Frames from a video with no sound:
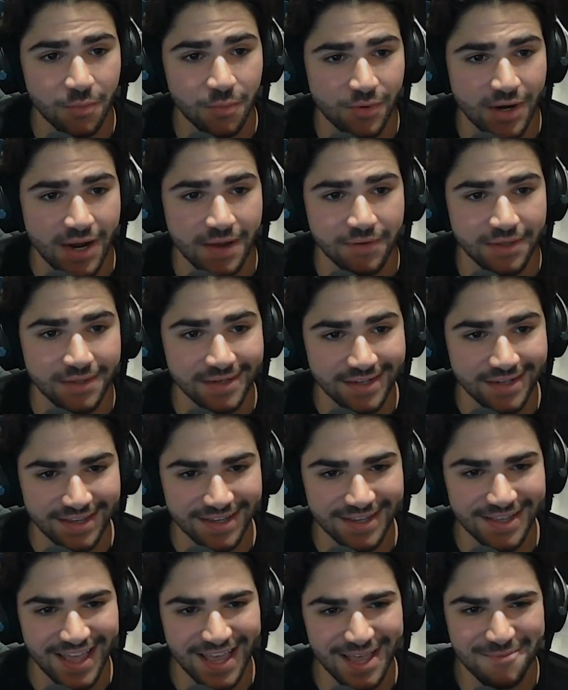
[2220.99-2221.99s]
private
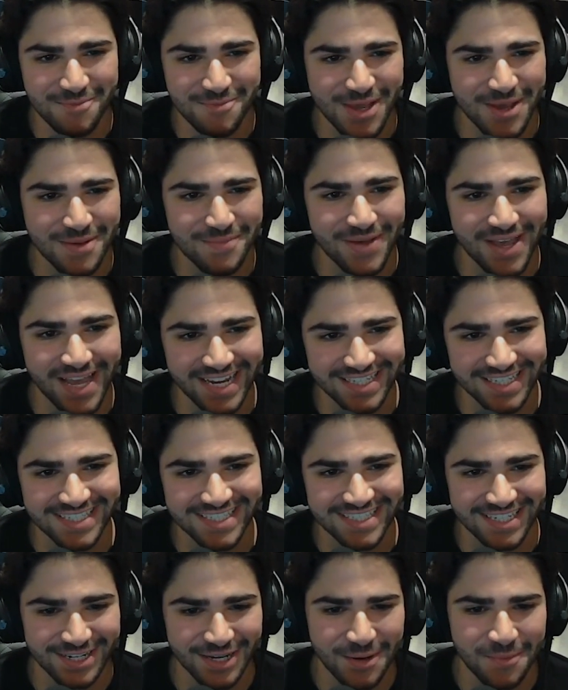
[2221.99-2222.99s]
npm packages
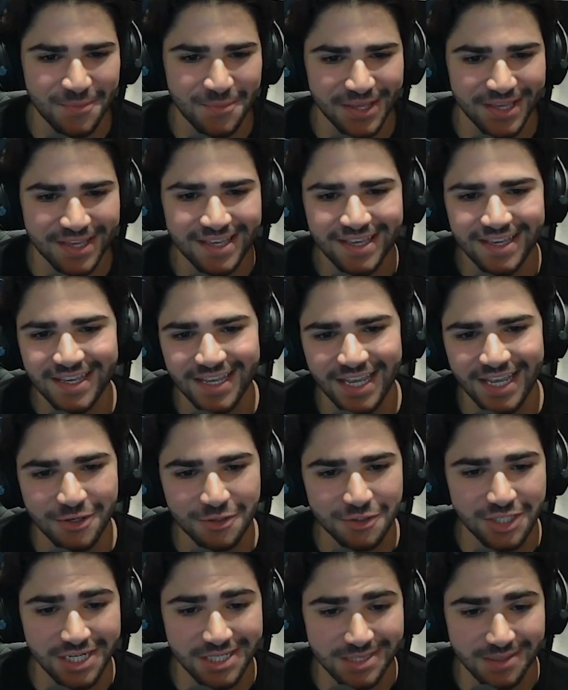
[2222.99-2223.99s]
in a company and you
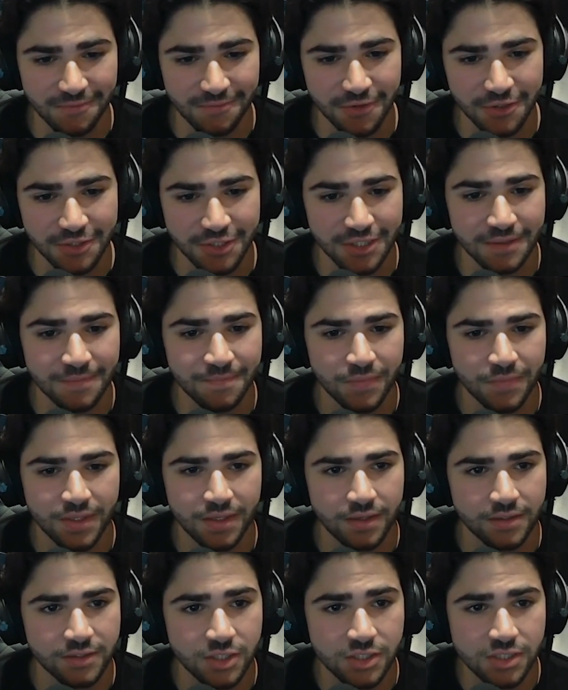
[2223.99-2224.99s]
change some version,
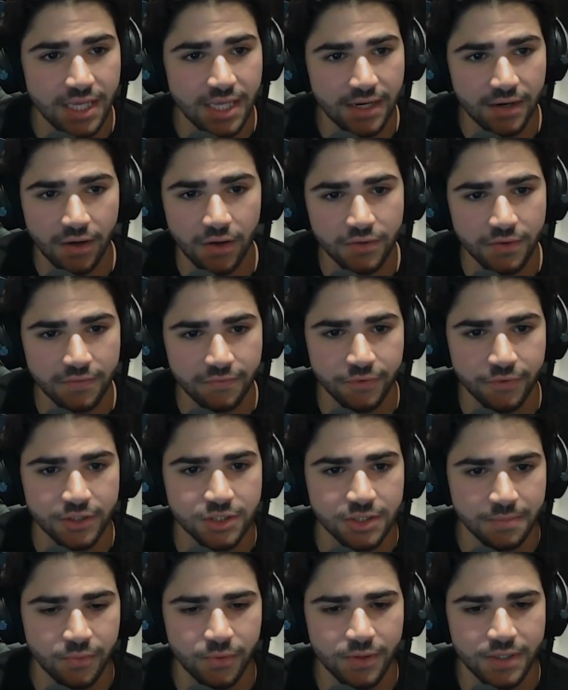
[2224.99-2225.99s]
just that all the
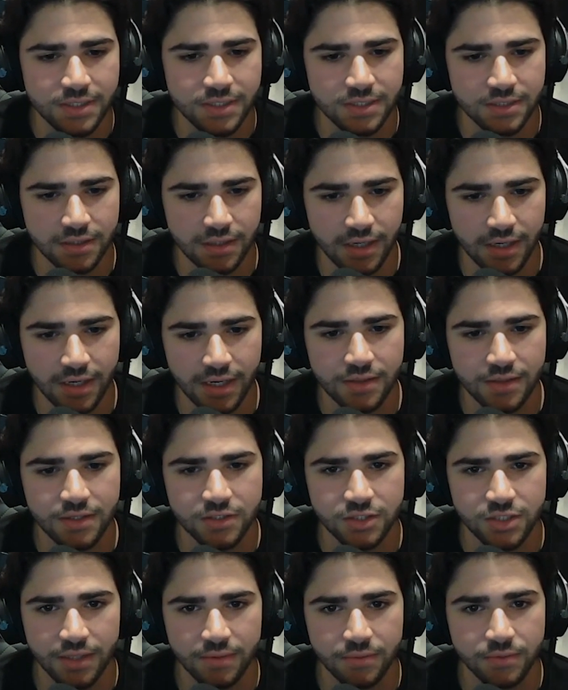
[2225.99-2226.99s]
friction points in the
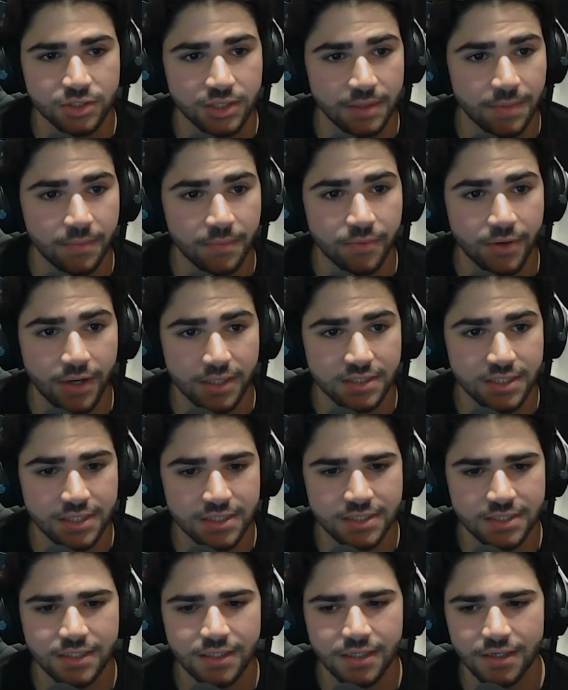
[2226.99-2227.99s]
general shipping
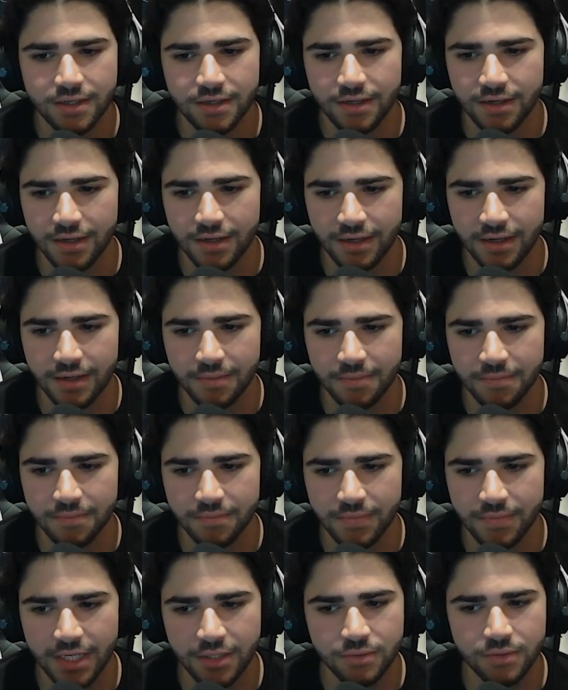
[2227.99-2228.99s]
process.
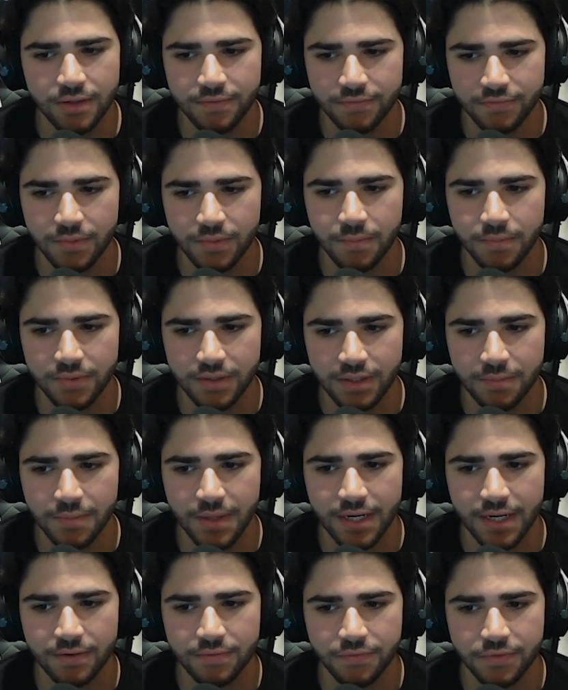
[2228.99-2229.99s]
I do love the
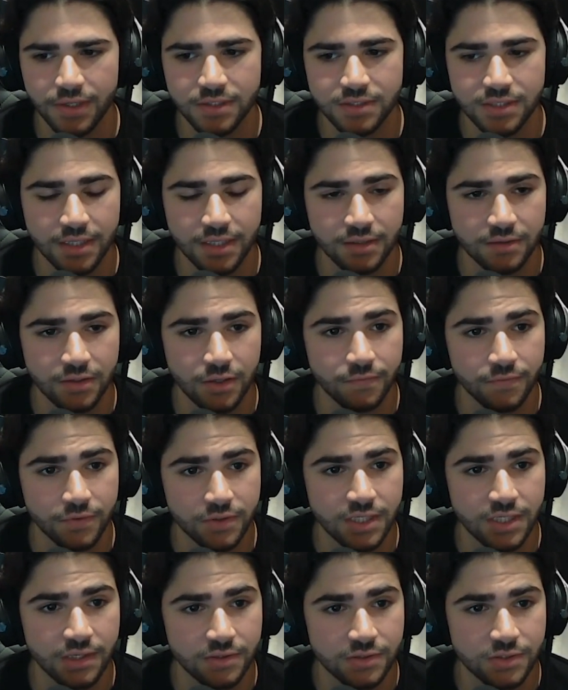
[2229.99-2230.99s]
amount of things that
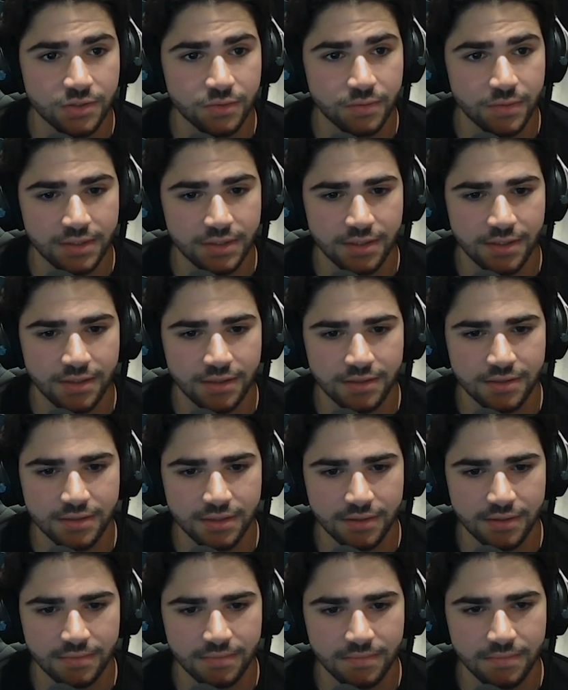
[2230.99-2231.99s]
Vercel is doing
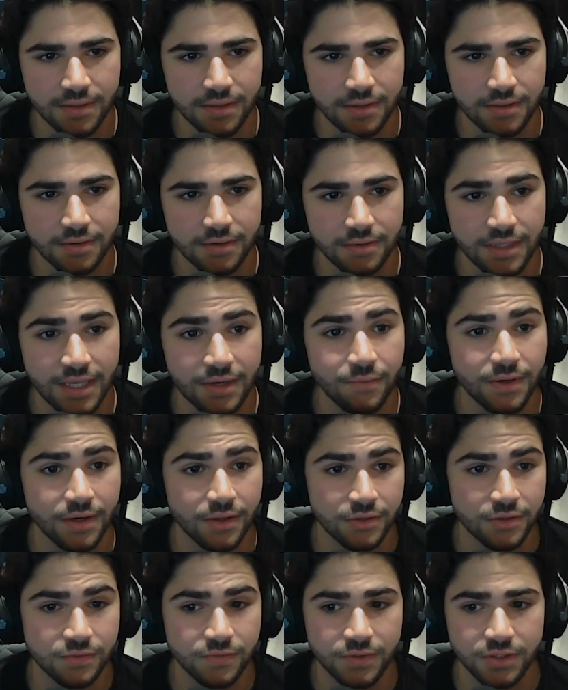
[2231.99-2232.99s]
to get rid of
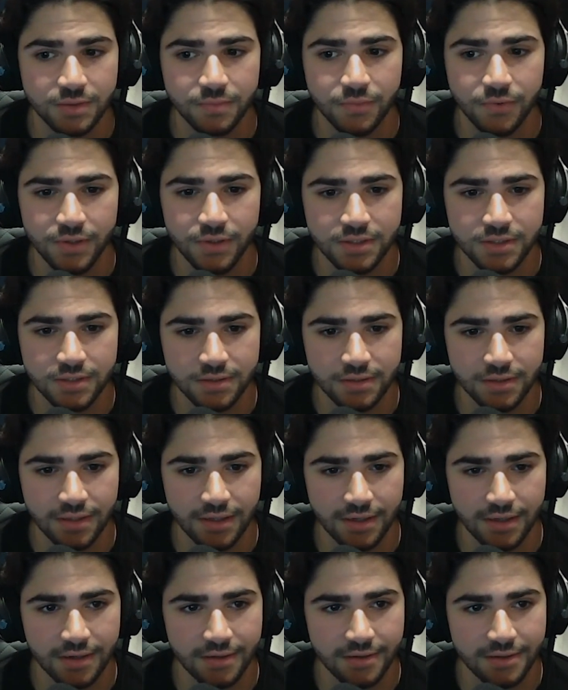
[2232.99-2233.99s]
those friction points
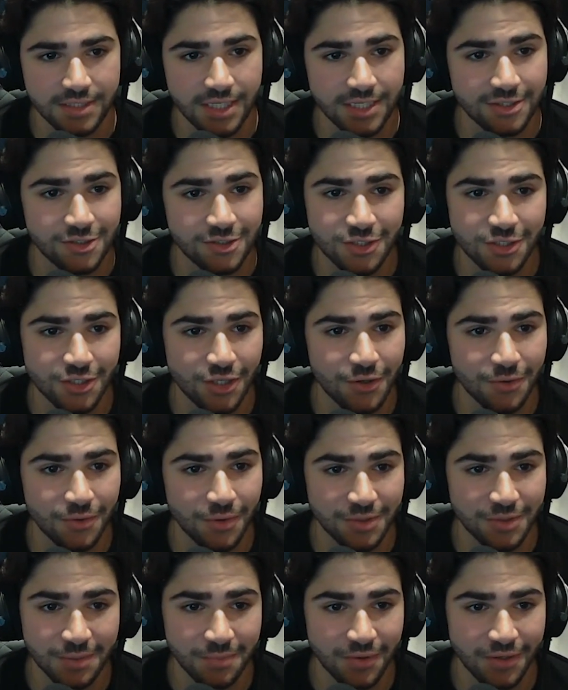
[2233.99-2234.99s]
because they just slow the
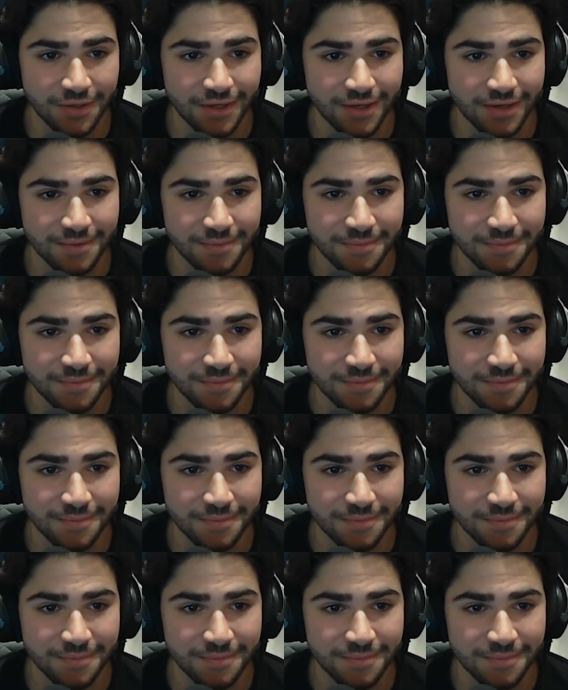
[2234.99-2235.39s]
shipping. Yeah.